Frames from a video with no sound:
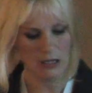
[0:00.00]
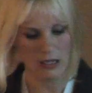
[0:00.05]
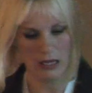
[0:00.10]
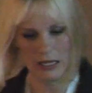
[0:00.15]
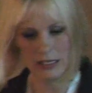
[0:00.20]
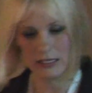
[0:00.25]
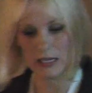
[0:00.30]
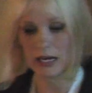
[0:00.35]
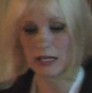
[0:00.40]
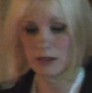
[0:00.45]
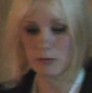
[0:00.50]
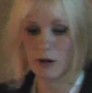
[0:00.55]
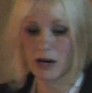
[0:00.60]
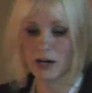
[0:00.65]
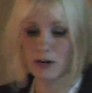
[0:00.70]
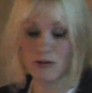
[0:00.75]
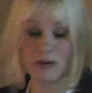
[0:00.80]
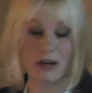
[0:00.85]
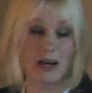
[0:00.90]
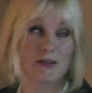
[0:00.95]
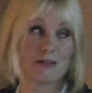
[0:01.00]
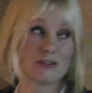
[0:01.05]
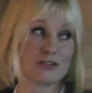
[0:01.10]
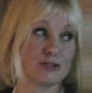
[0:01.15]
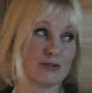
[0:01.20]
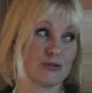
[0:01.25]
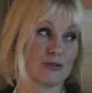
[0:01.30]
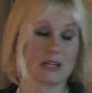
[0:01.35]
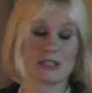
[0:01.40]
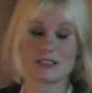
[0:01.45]
And
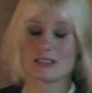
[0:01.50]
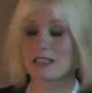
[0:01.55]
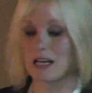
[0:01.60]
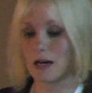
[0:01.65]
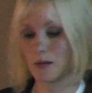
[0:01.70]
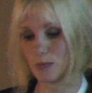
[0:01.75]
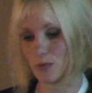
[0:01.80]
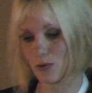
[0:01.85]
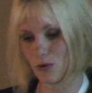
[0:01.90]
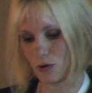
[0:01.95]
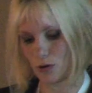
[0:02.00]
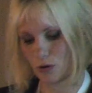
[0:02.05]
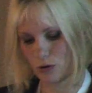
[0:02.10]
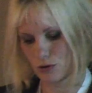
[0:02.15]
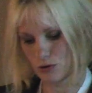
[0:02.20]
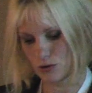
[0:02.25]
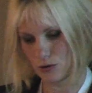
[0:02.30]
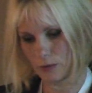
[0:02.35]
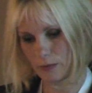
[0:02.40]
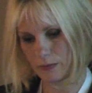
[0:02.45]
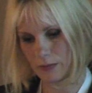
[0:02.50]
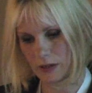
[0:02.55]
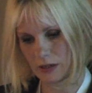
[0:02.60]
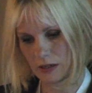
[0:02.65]
microcarriers you can sample also.